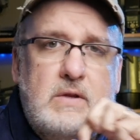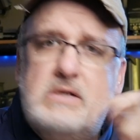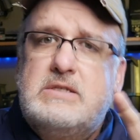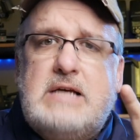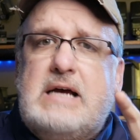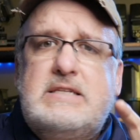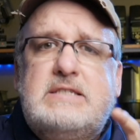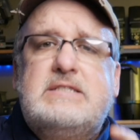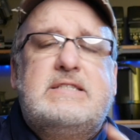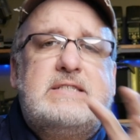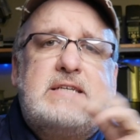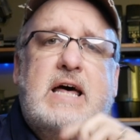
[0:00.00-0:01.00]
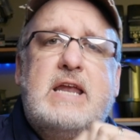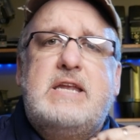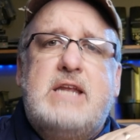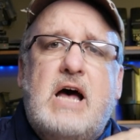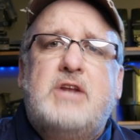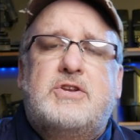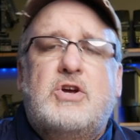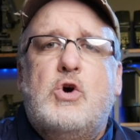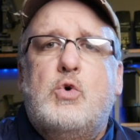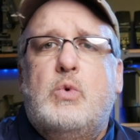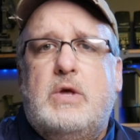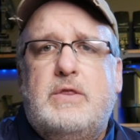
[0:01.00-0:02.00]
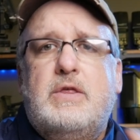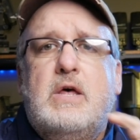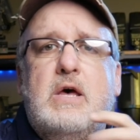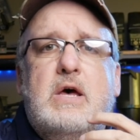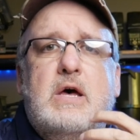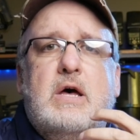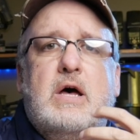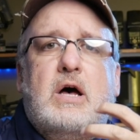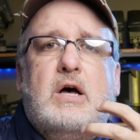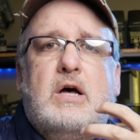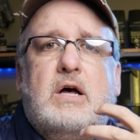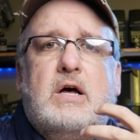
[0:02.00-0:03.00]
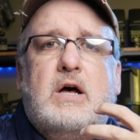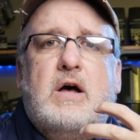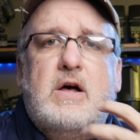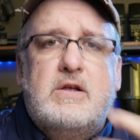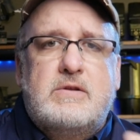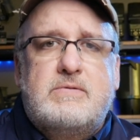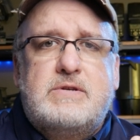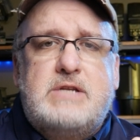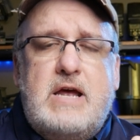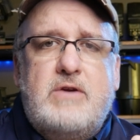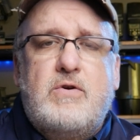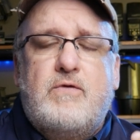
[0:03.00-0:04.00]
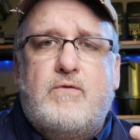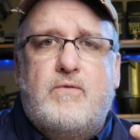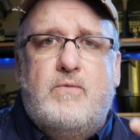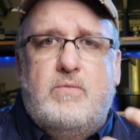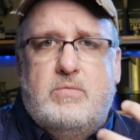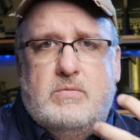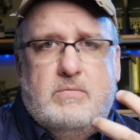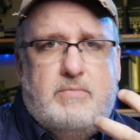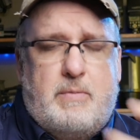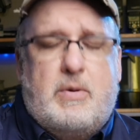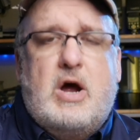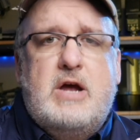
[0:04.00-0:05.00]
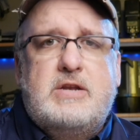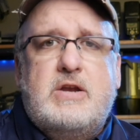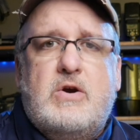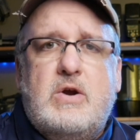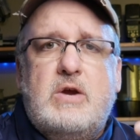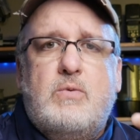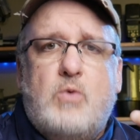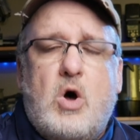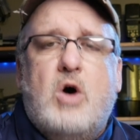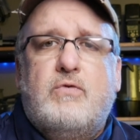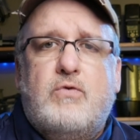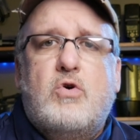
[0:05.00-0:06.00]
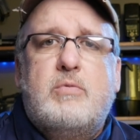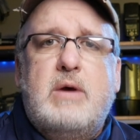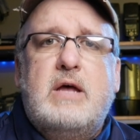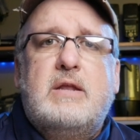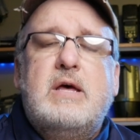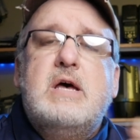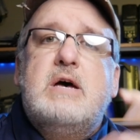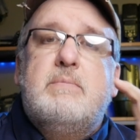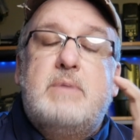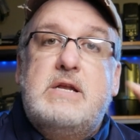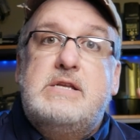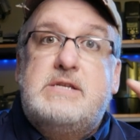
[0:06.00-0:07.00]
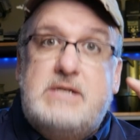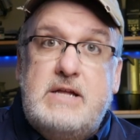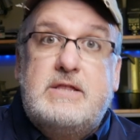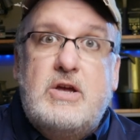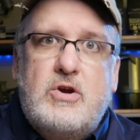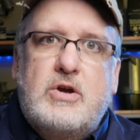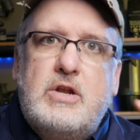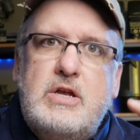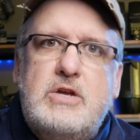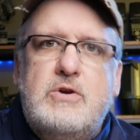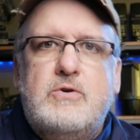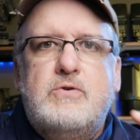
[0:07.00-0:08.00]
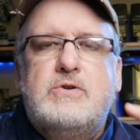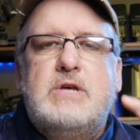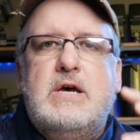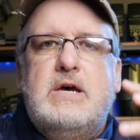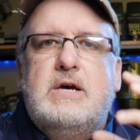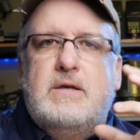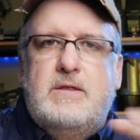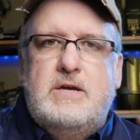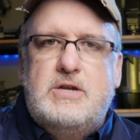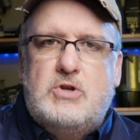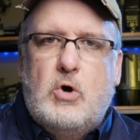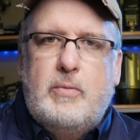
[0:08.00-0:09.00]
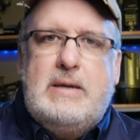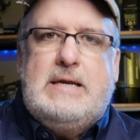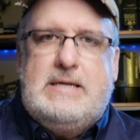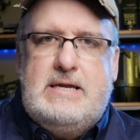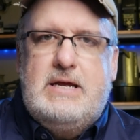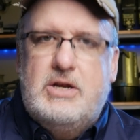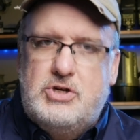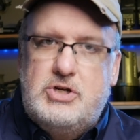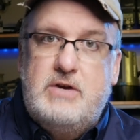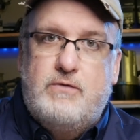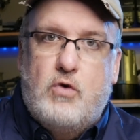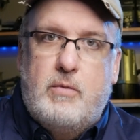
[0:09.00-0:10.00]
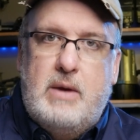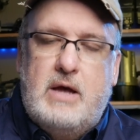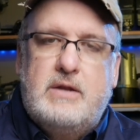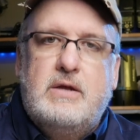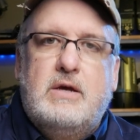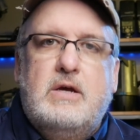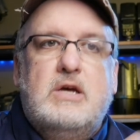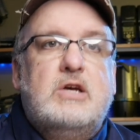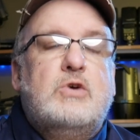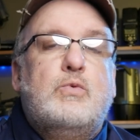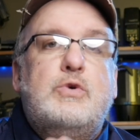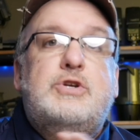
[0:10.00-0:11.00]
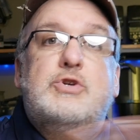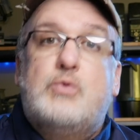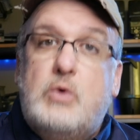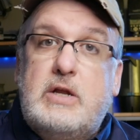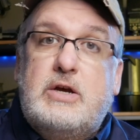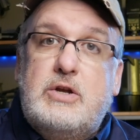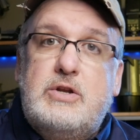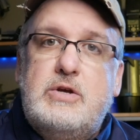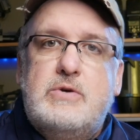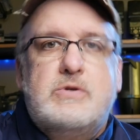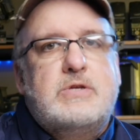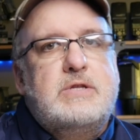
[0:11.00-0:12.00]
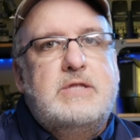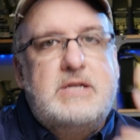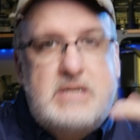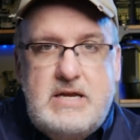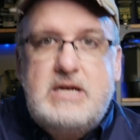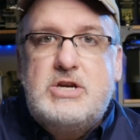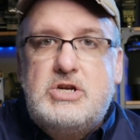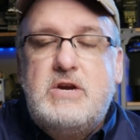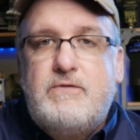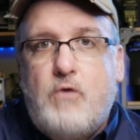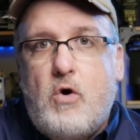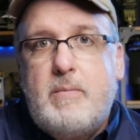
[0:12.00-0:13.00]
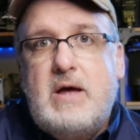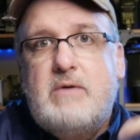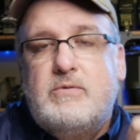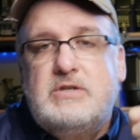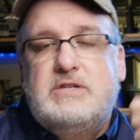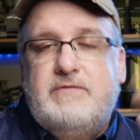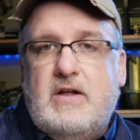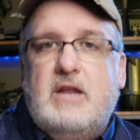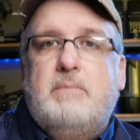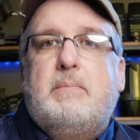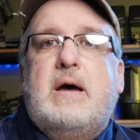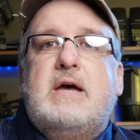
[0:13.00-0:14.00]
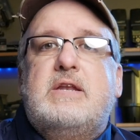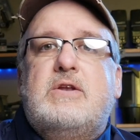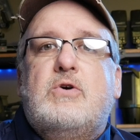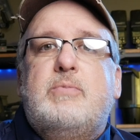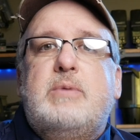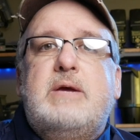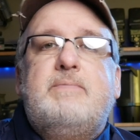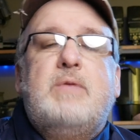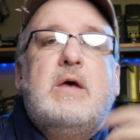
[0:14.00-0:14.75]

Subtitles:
Zeiss has decided not to go with a standard proprietary RAW format, but instead they're going to use the Adobe Dng Format, which is really good news. The Dng format was developed by Adobe